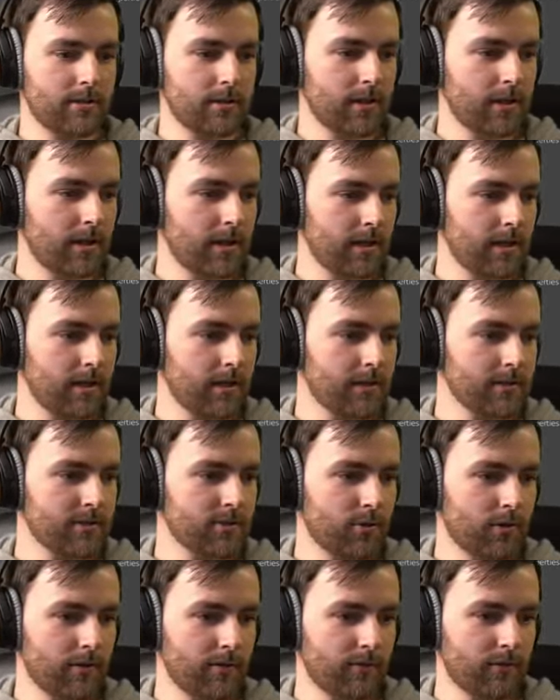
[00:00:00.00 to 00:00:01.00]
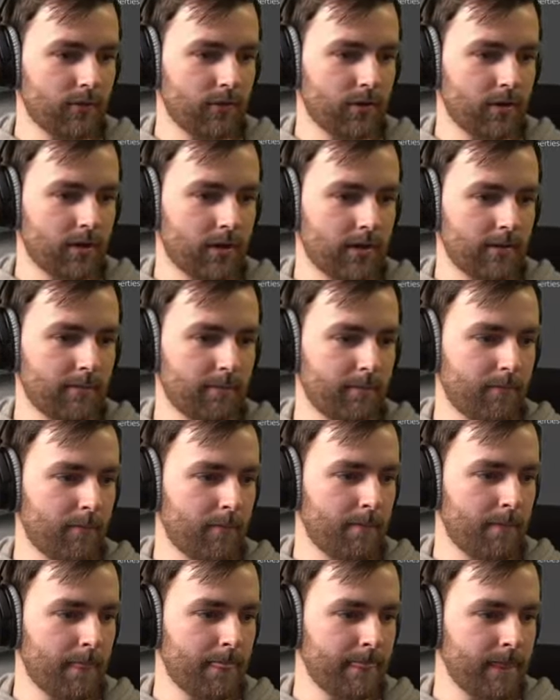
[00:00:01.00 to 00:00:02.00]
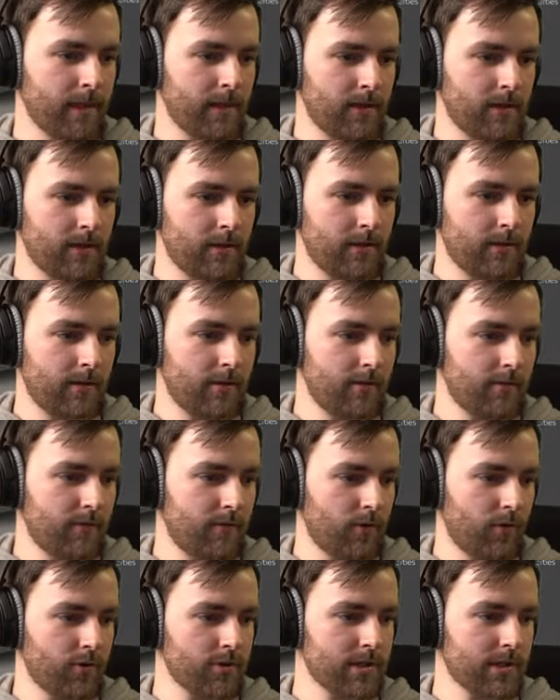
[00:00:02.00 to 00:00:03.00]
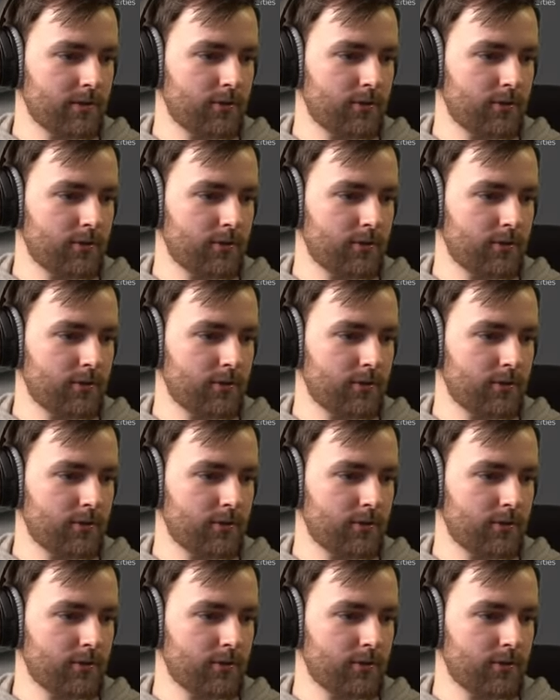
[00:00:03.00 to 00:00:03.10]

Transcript: Uh, sorry for um, focusing